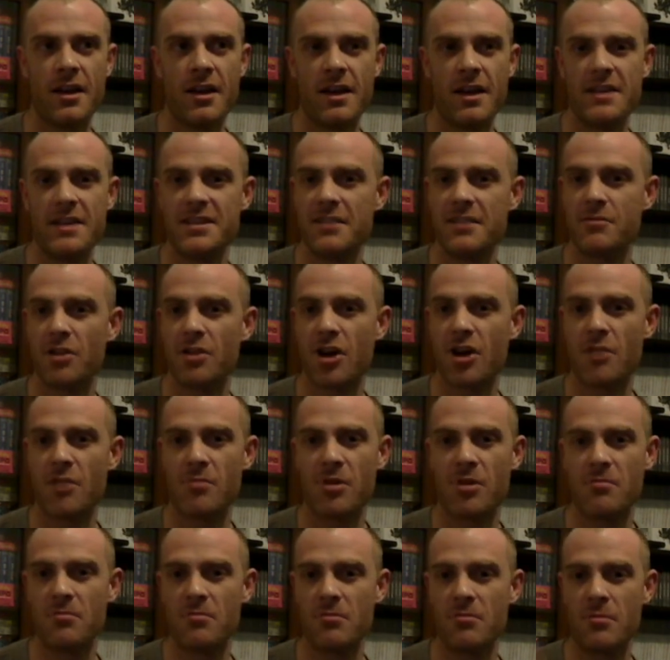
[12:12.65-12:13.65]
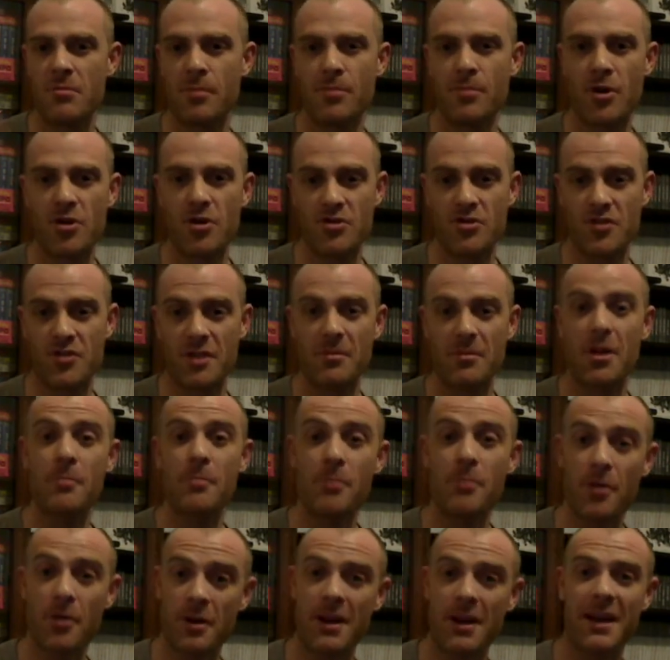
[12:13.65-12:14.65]
He's in like my box ring, but I'll
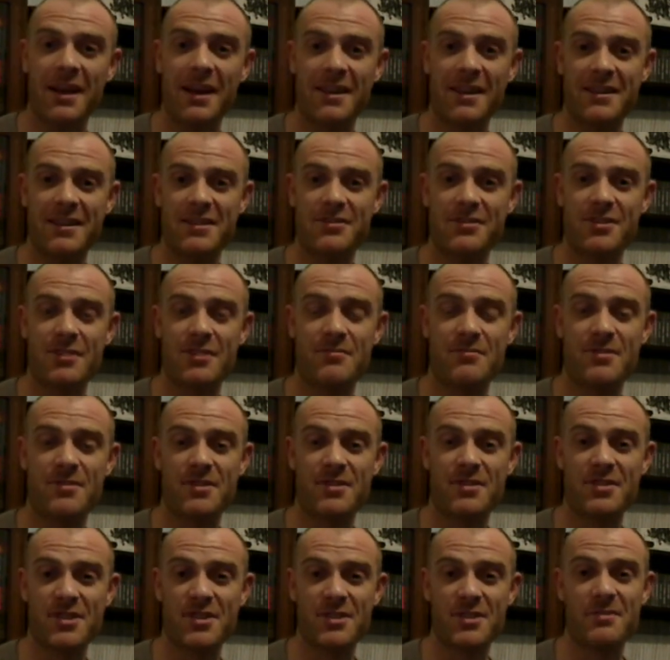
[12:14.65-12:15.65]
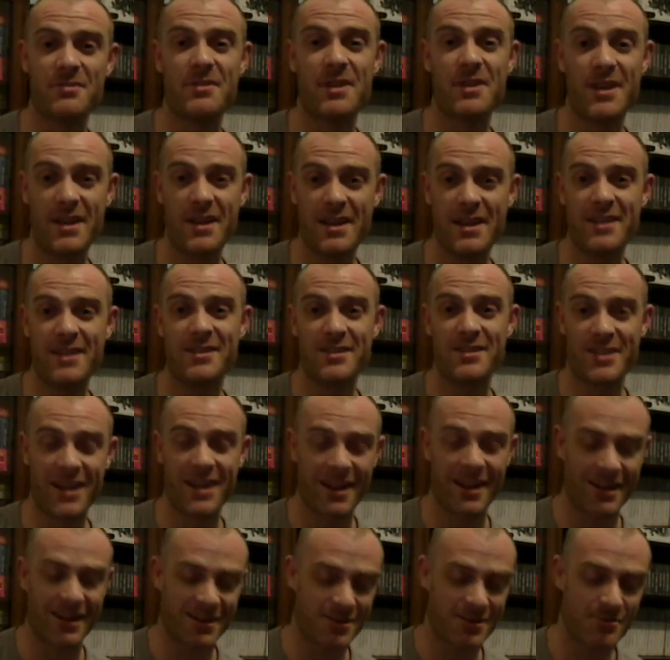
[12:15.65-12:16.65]
put a link in the description to his
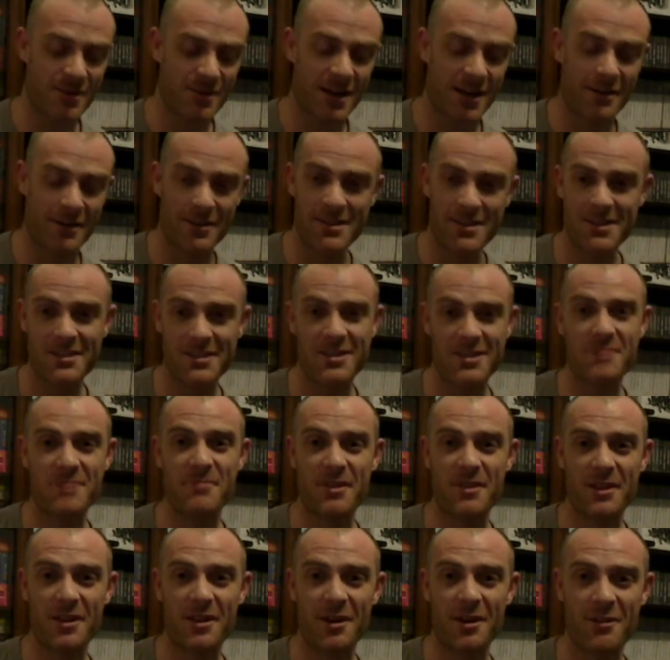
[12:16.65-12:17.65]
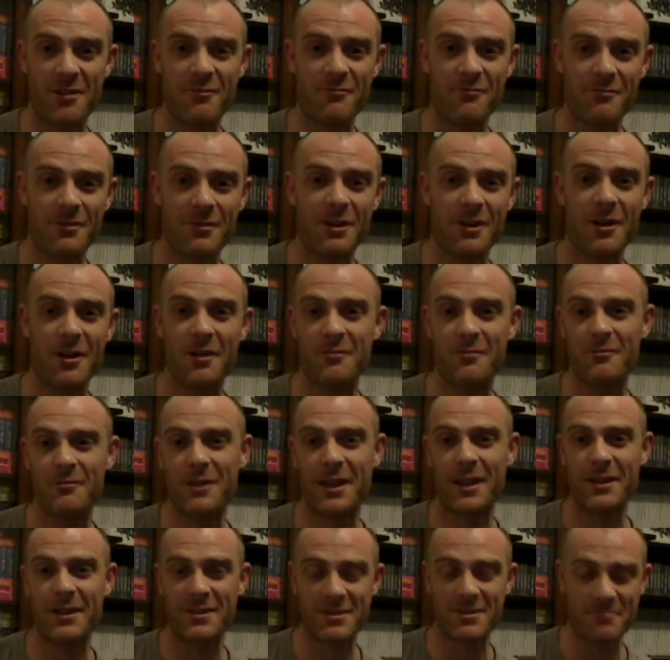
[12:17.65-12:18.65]
channel as well. This is going to be a lot of
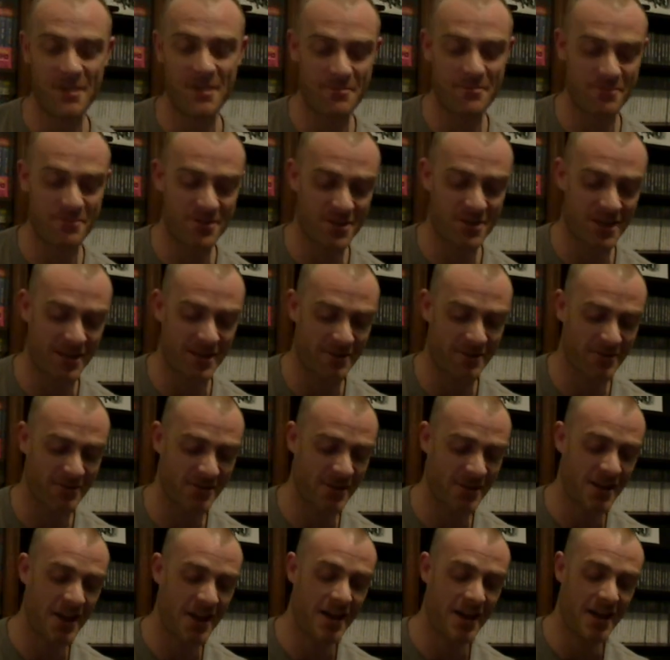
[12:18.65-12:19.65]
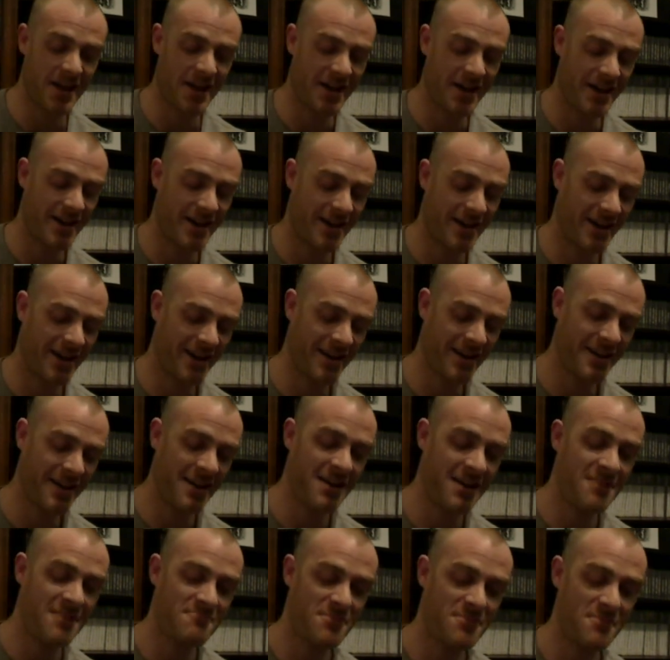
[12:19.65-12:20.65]
links to people's channels.
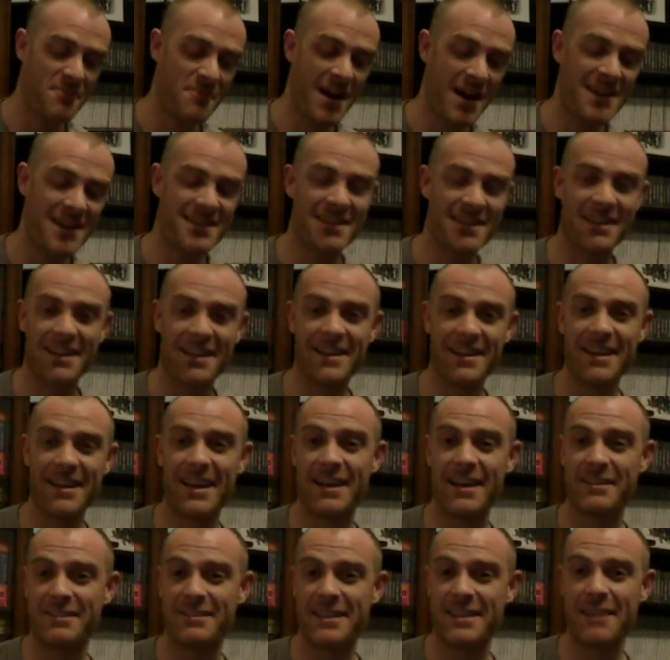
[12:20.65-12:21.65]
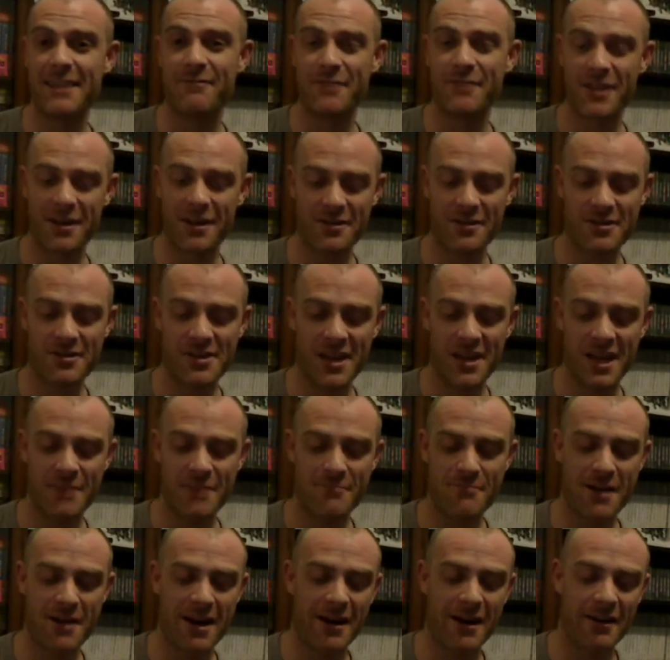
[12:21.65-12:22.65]
But basically, yeah, definitely go and check
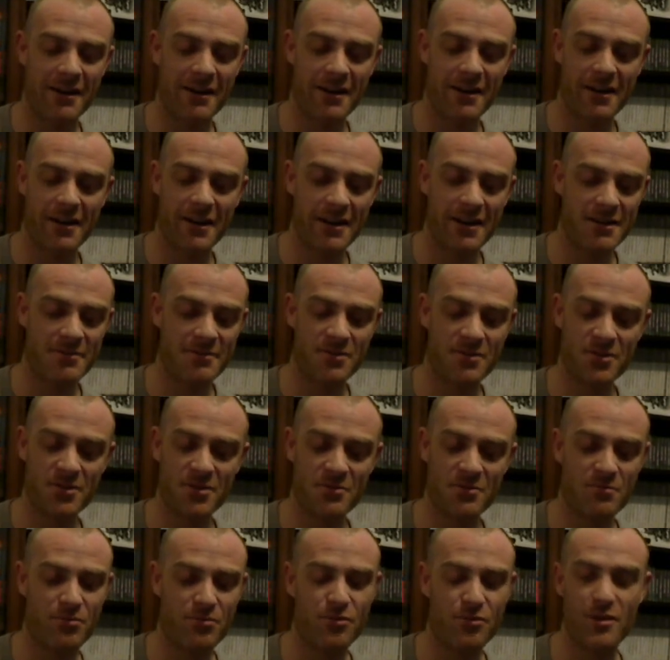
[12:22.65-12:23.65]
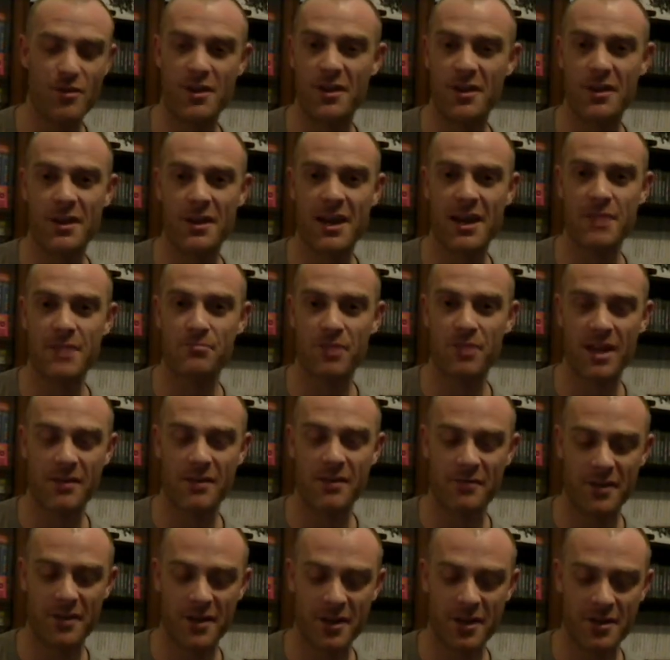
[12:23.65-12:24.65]
him out. He's done some brilliant
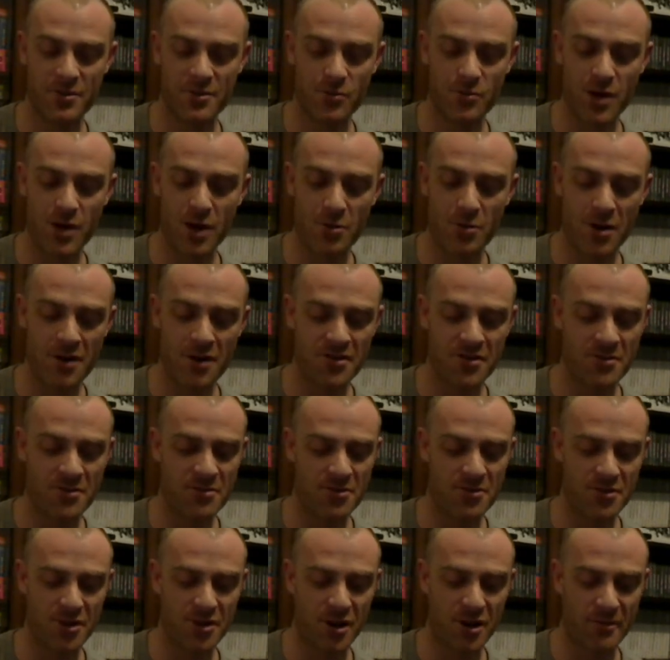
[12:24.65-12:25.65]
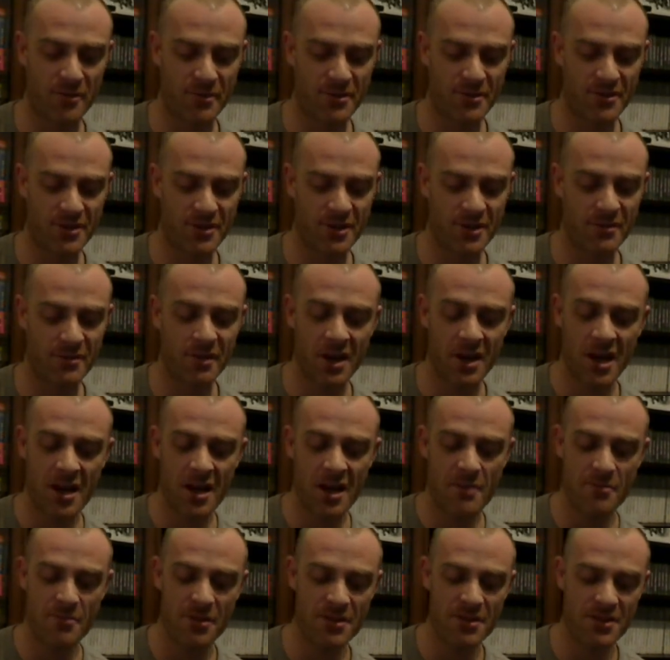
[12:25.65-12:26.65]
gameplay videos, well worth subscribing to.
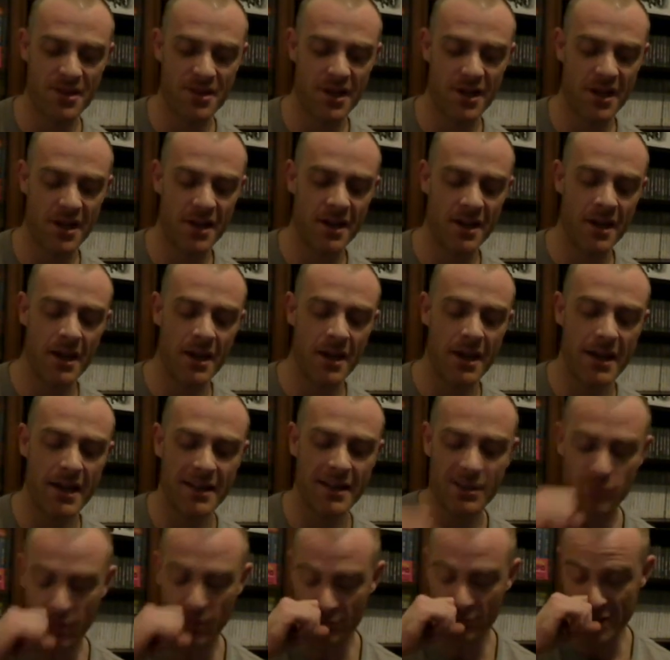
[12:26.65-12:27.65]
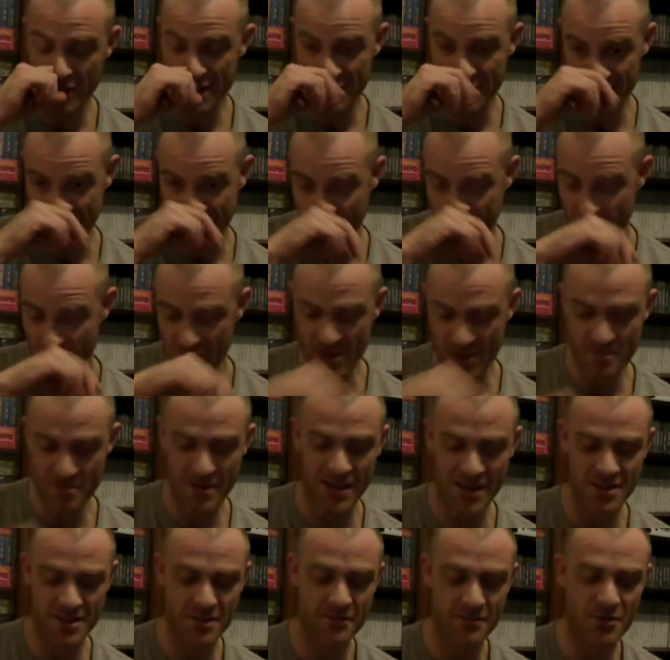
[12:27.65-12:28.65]
But he did one recently on the
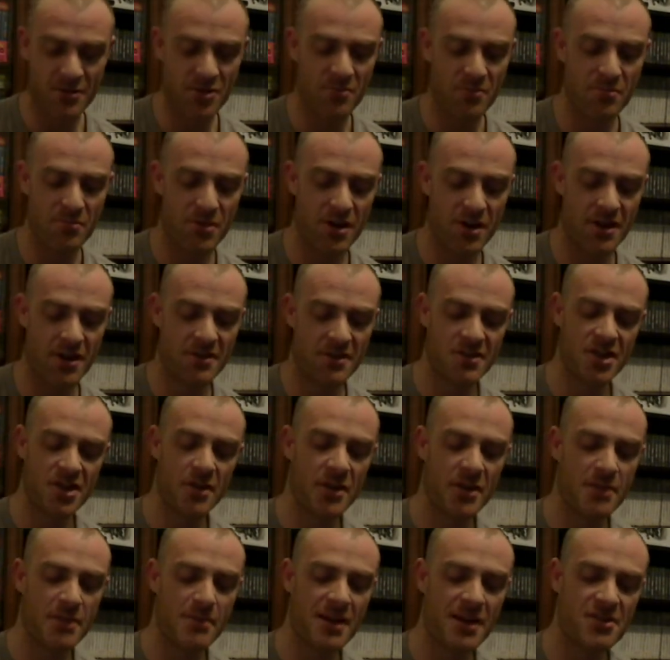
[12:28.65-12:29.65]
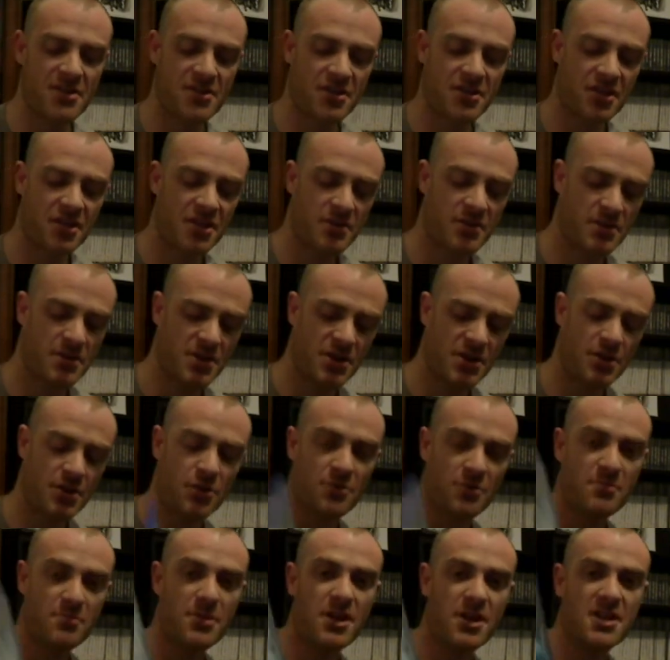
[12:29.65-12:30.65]
Dreamcast of Gunbird 2, and he mentioned that there was a
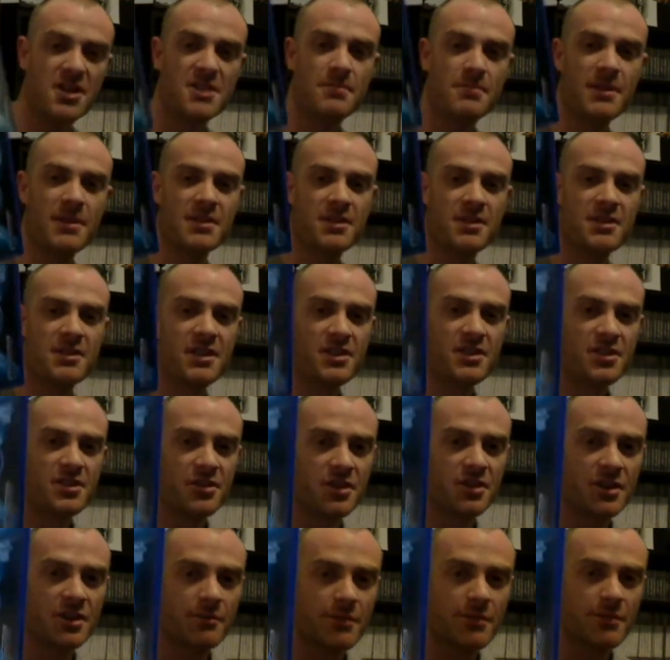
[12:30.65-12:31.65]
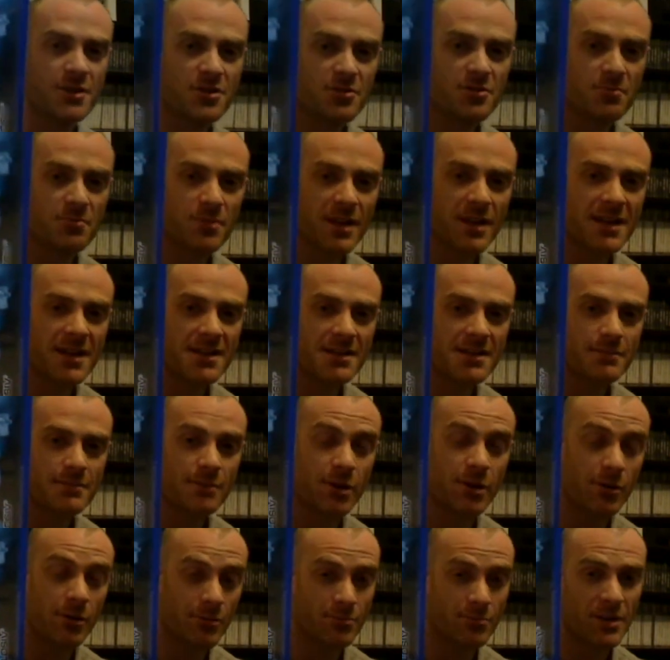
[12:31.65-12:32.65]
Gunbird special edition on the original
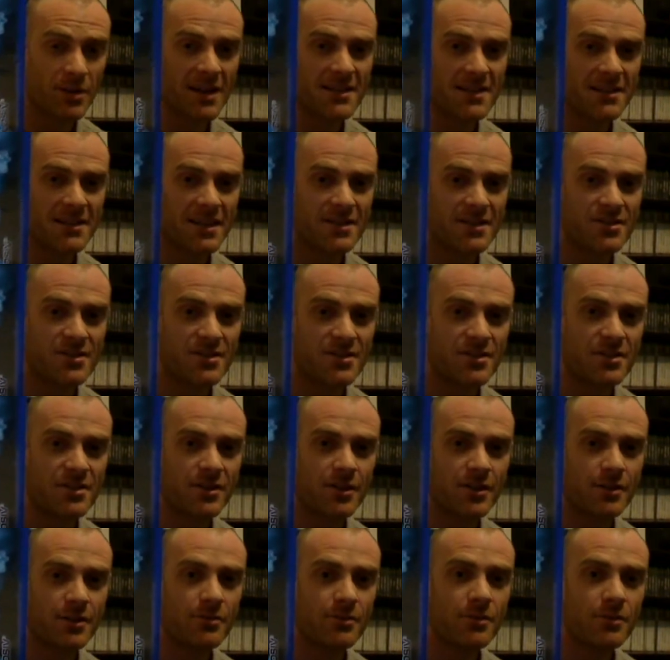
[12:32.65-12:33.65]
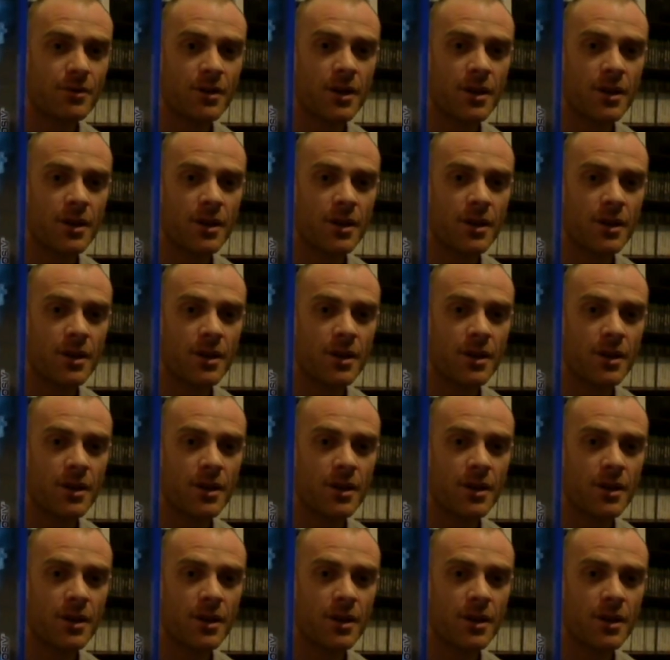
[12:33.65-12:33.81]
on PlayStation 2